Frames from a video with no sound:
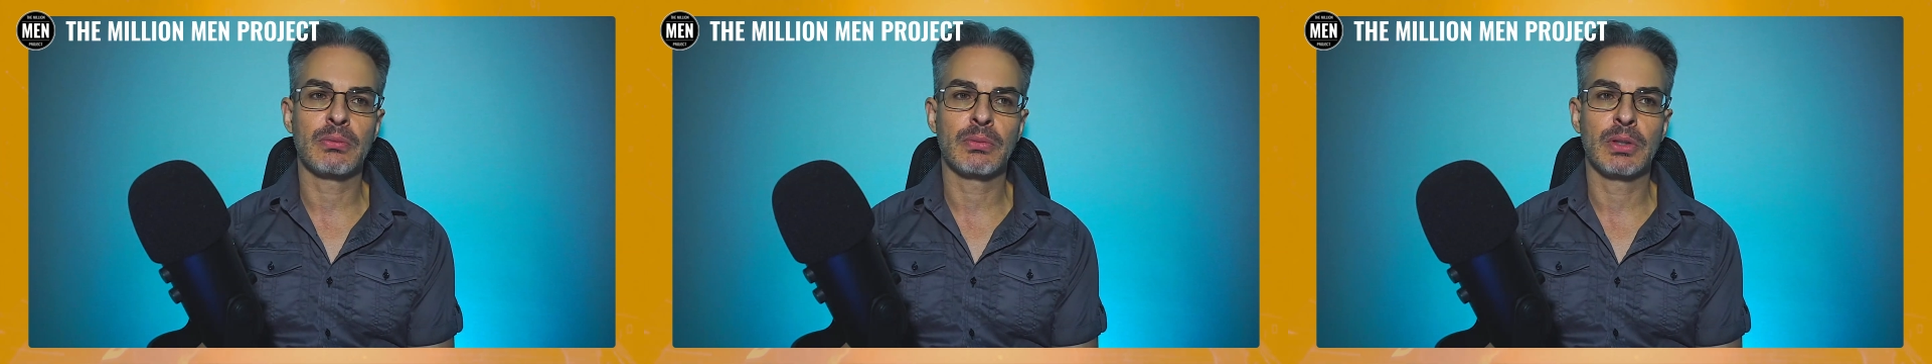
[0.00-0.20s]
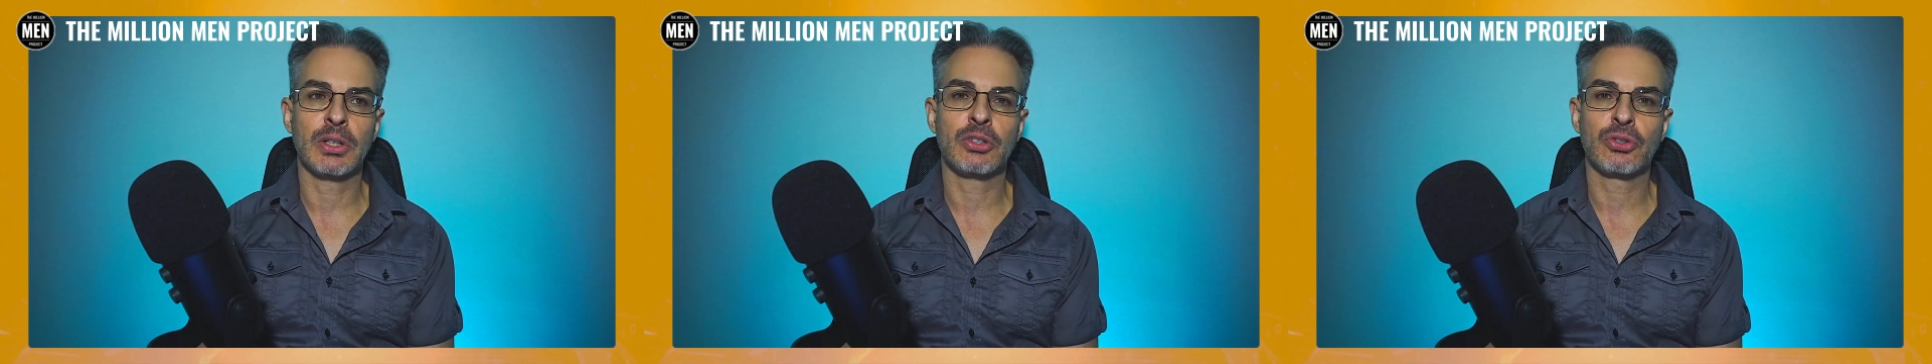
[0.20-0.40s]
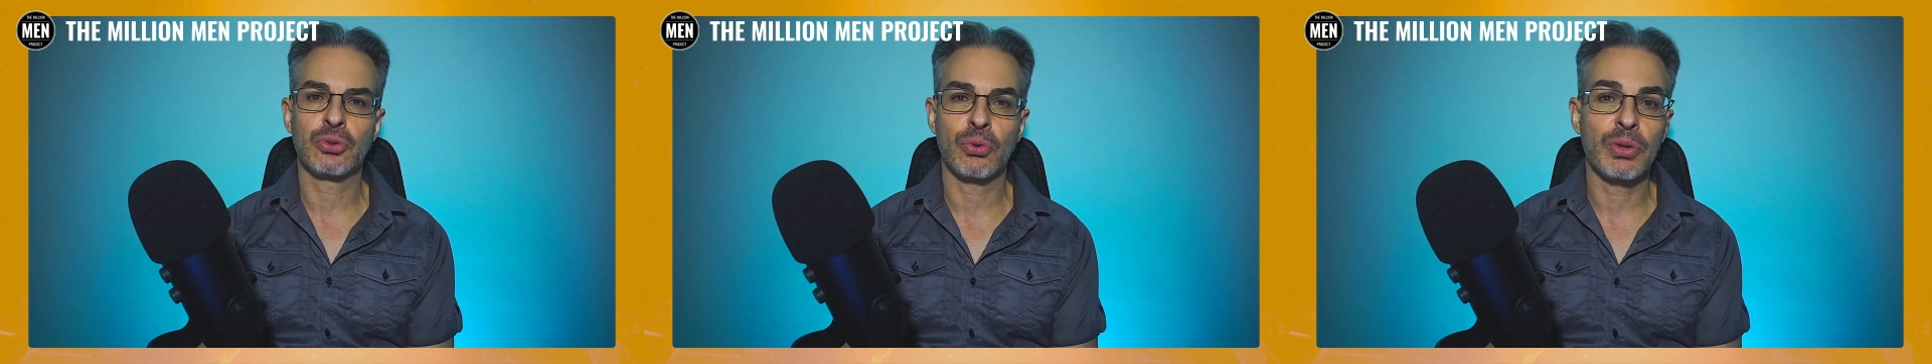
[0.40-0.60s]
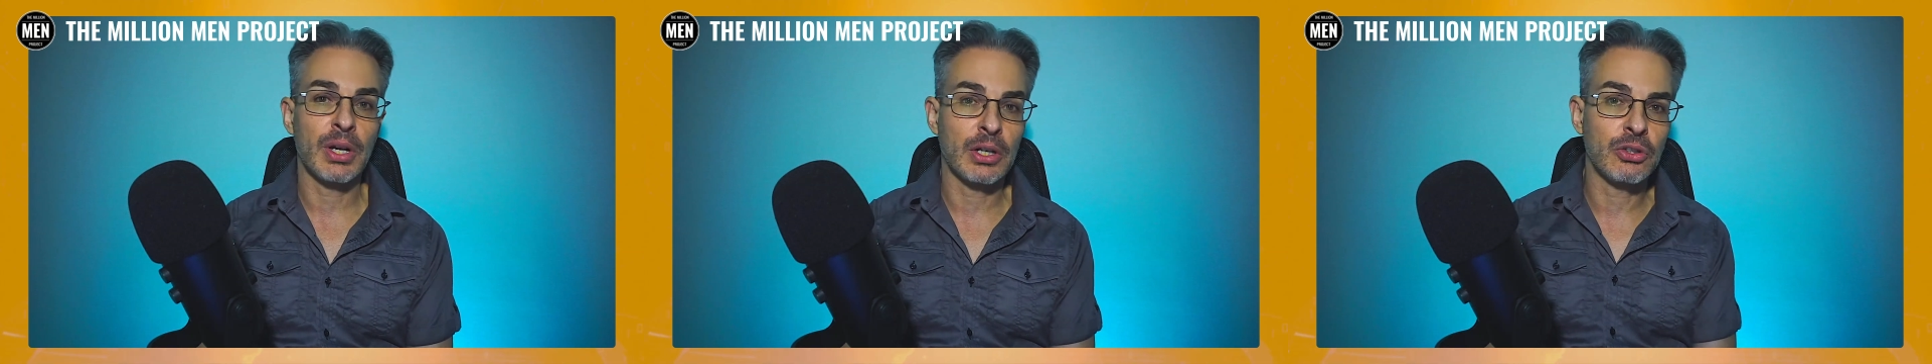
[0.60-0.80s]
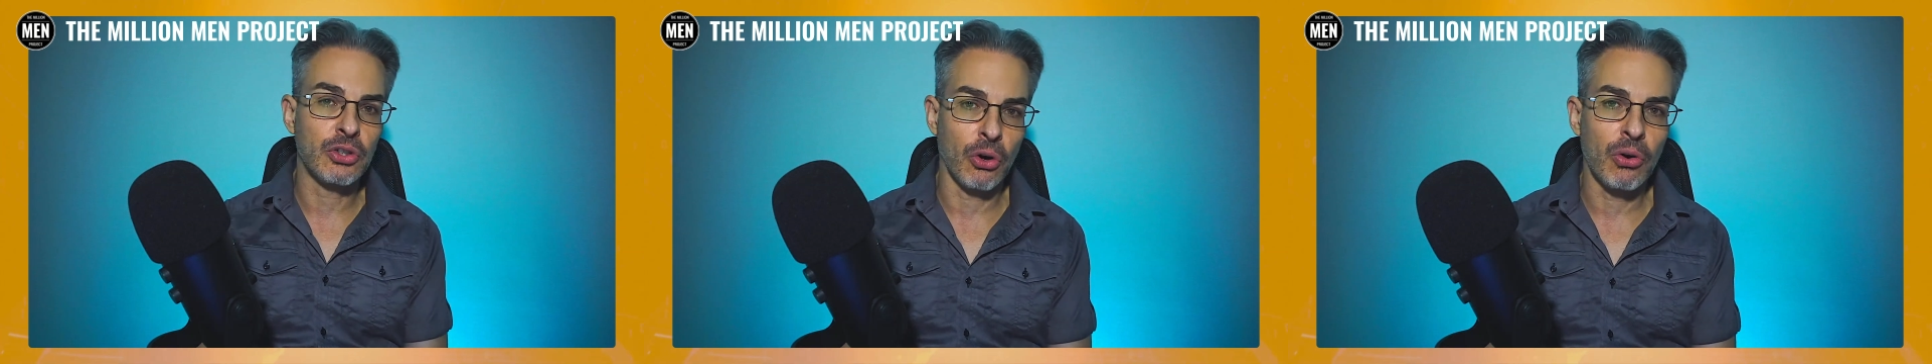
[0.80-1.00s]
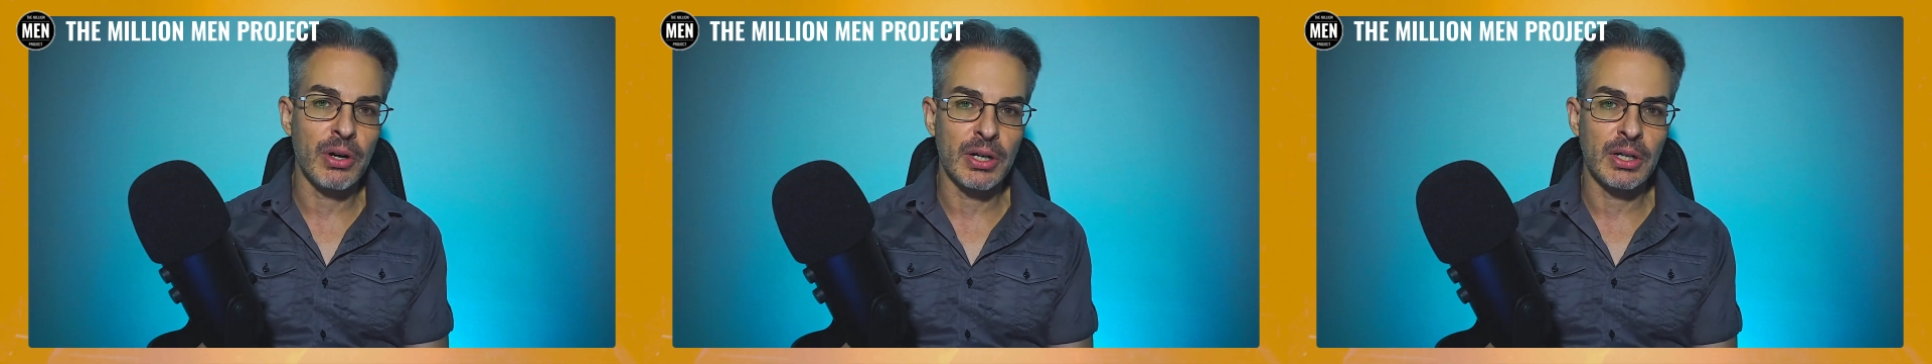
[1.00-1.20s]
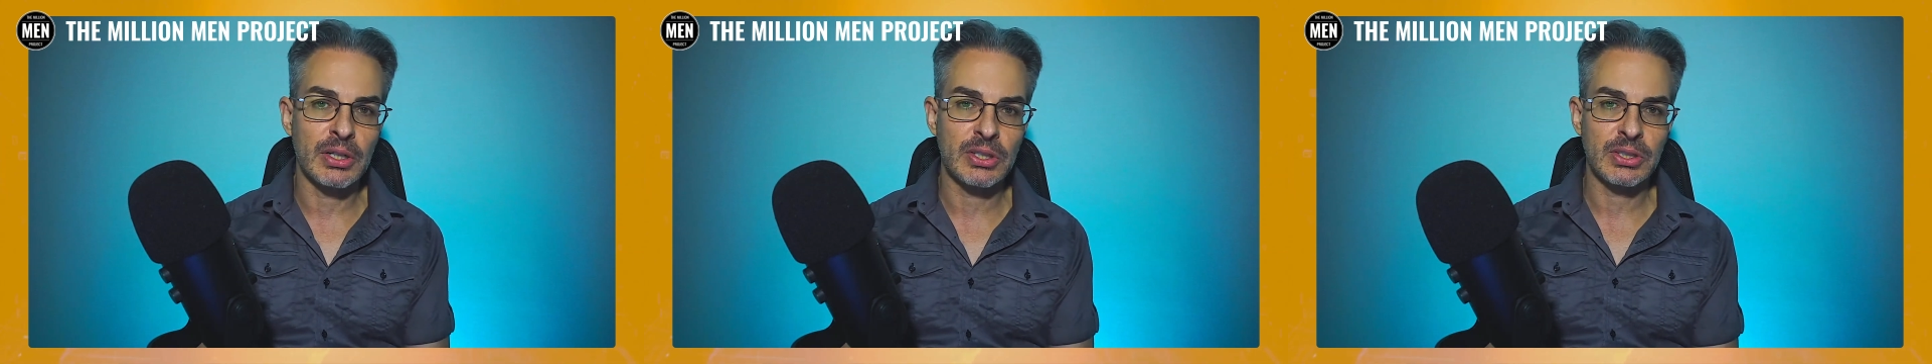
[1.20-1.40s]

this to their daughters,